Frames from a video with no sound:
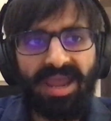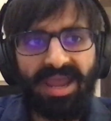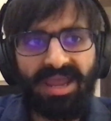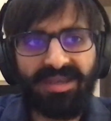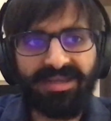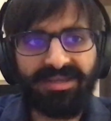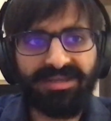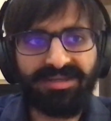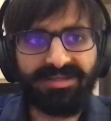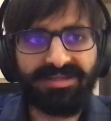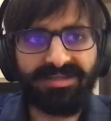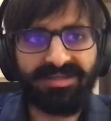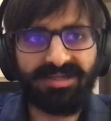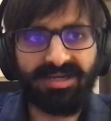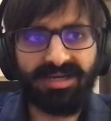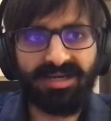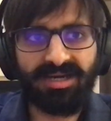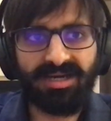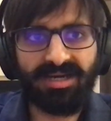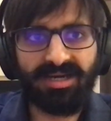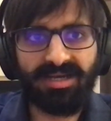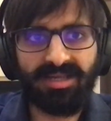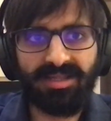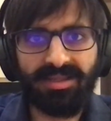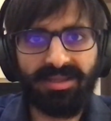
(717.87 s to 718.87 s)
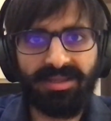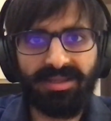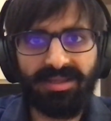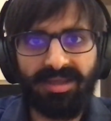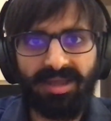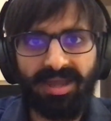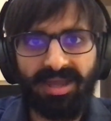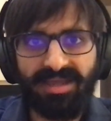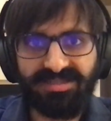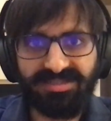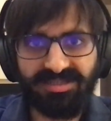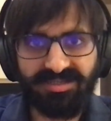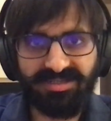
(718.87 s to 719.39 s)
And
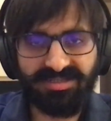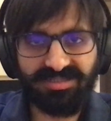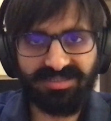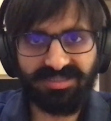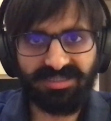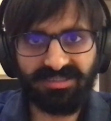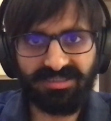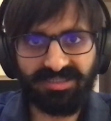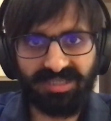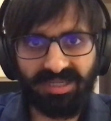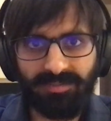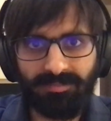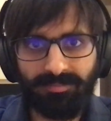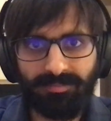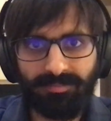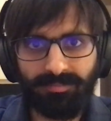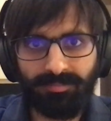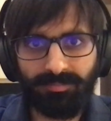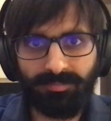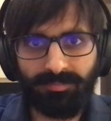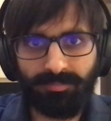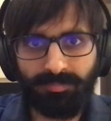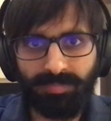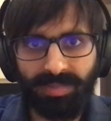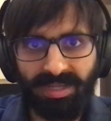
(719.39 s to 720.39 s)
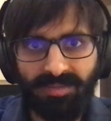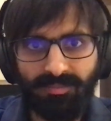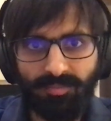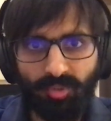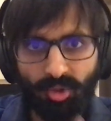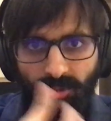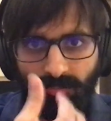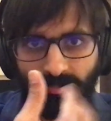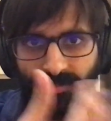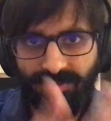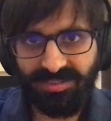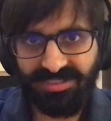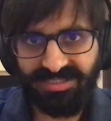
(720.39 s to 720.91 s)
as a result, I'm being
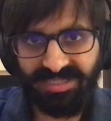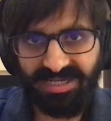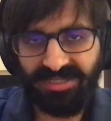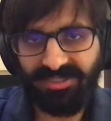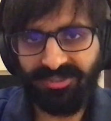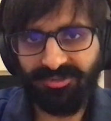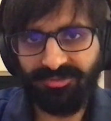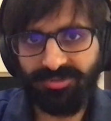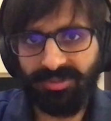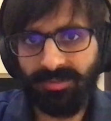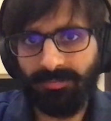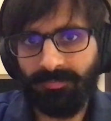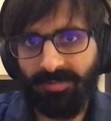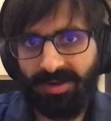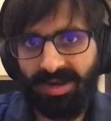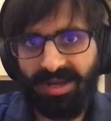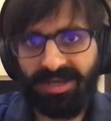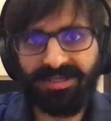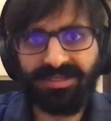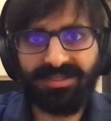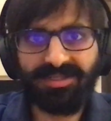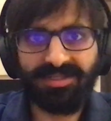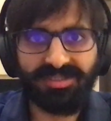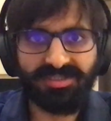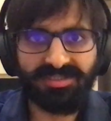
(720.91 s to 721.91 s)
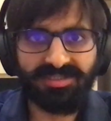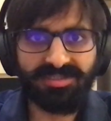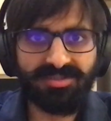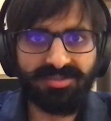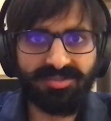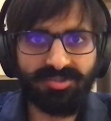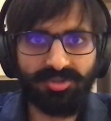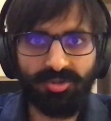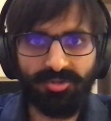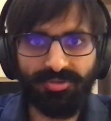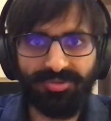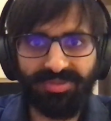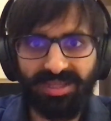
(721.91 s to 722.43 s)
more present to the practice.
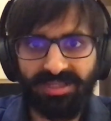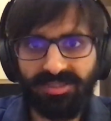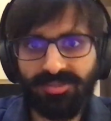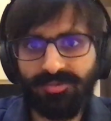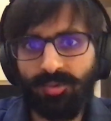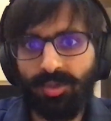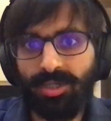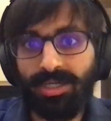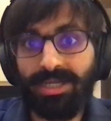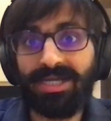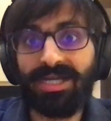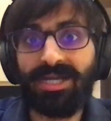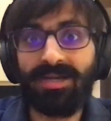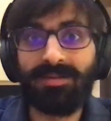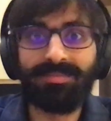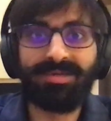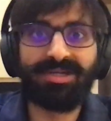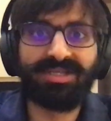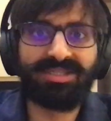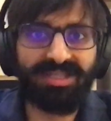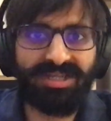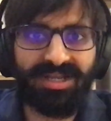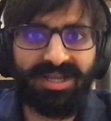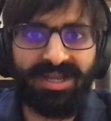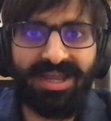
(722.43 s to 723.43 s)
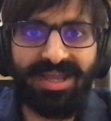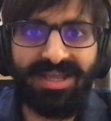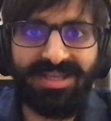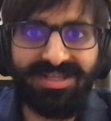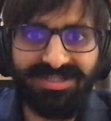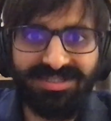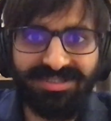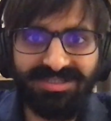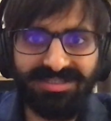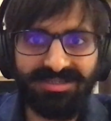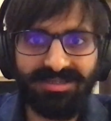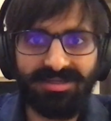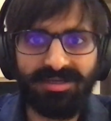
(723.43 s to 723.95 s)
So that's what Angamardana
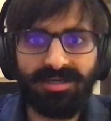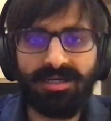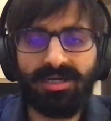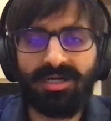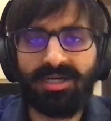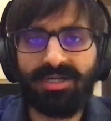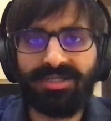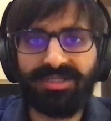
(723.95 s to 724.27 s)
has